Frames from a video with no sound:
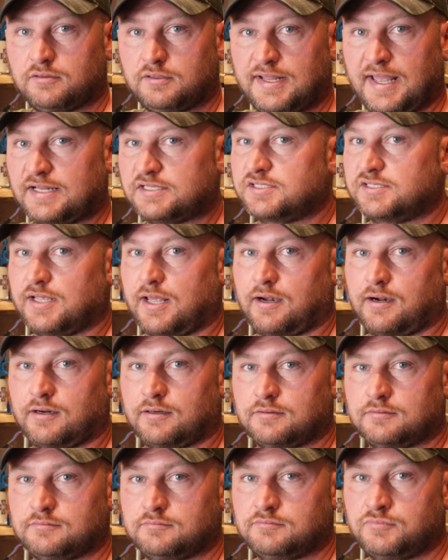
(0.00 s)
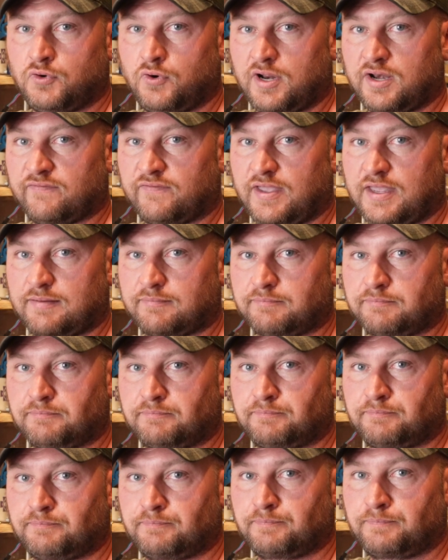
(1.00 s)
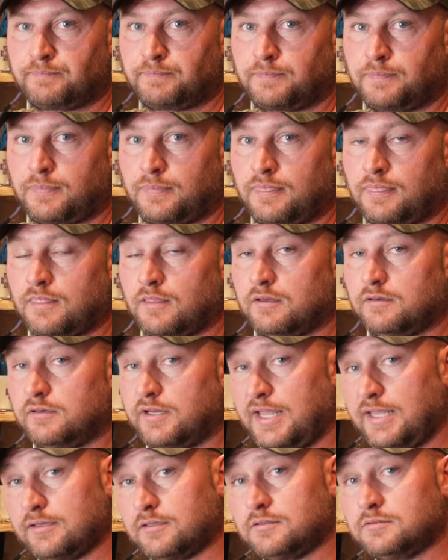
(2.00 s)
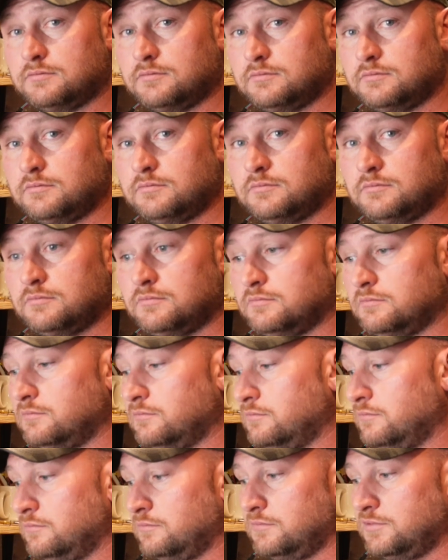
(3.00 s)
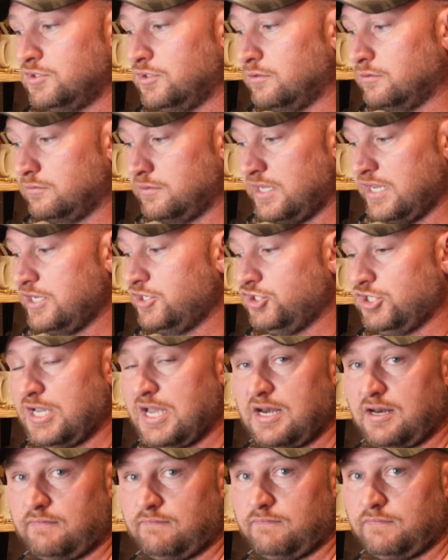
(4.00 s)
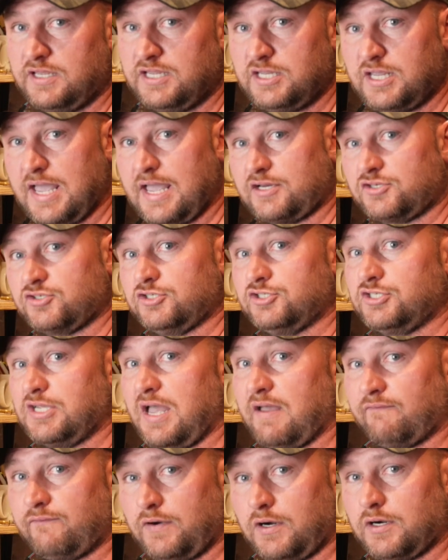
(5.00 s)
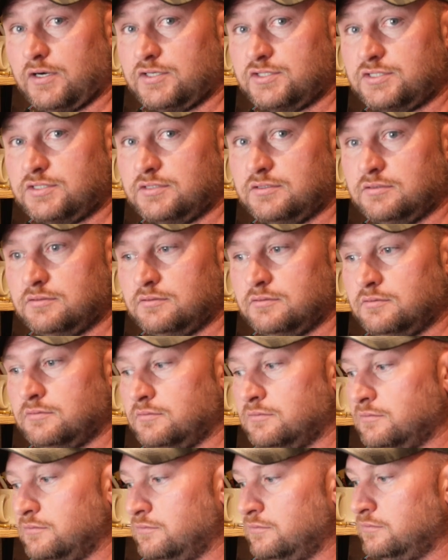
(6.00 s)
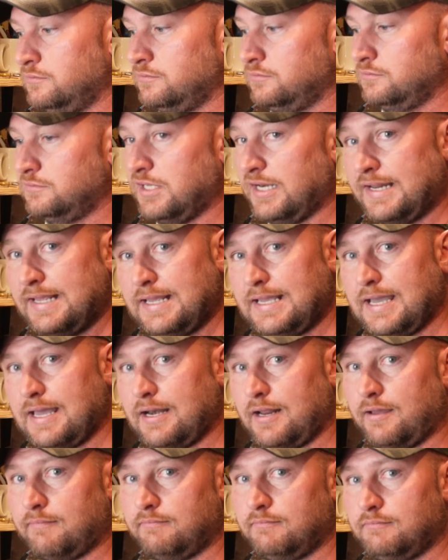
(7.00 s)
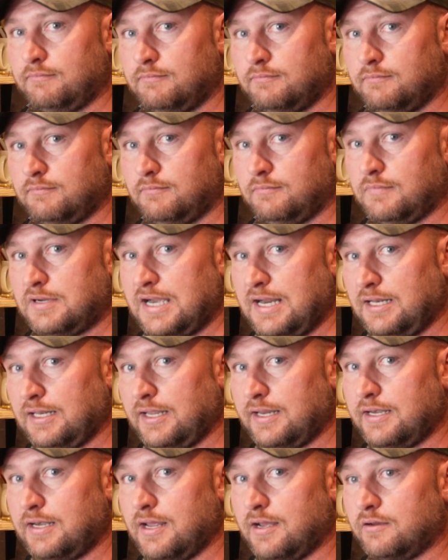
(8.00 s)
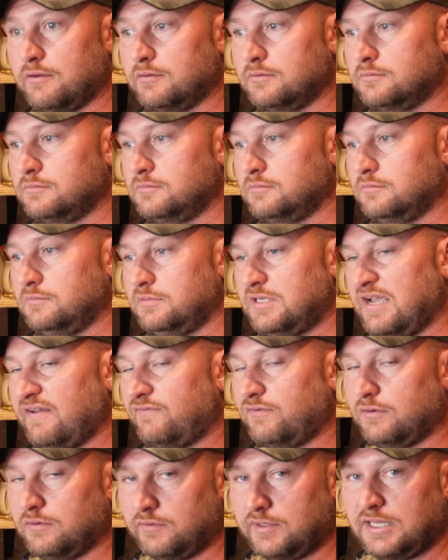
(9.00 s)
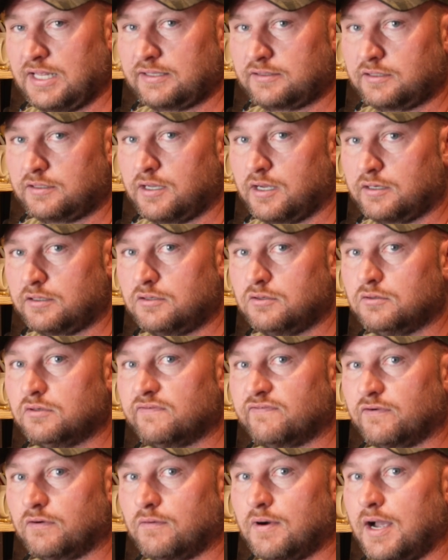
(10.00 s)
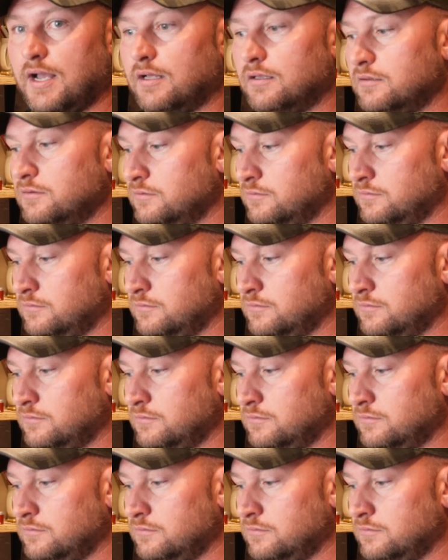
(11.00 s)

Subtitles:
Dead center, point of aim. Dale, so he actually shot first. Then he got up. I laid down after we let the gun cool for a while.